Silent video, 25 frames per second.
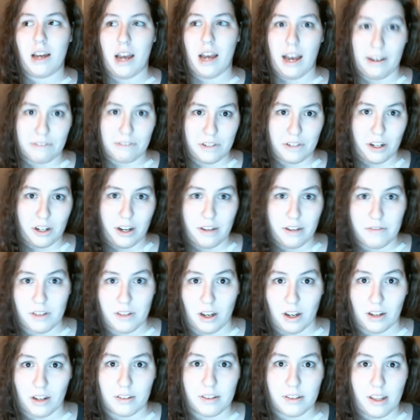after I've
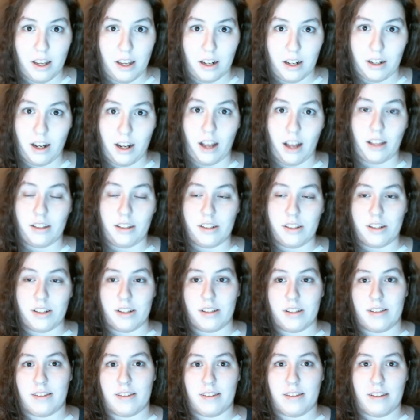talked to the
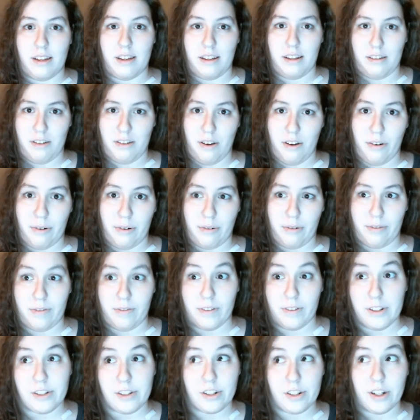oncologist and know
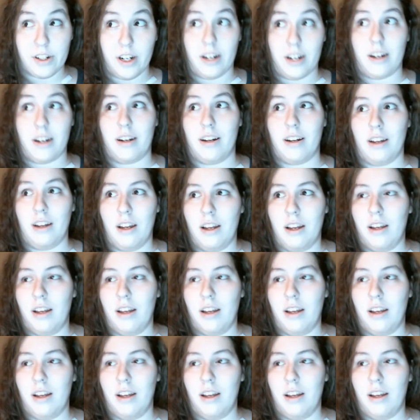for sure